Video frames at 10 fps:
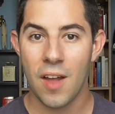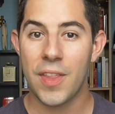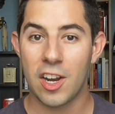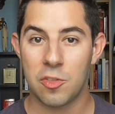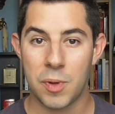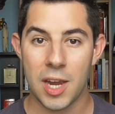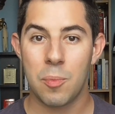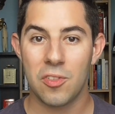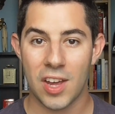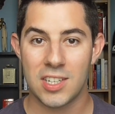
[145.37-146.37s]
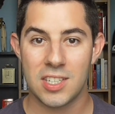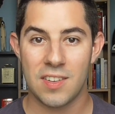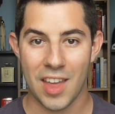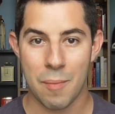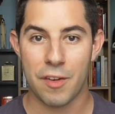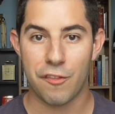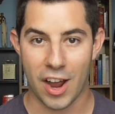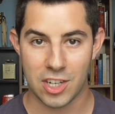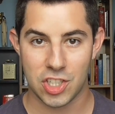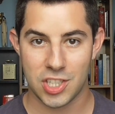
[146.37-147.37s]
that is being presented to them in
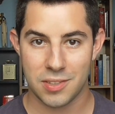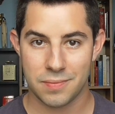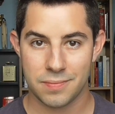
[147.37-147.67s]
French.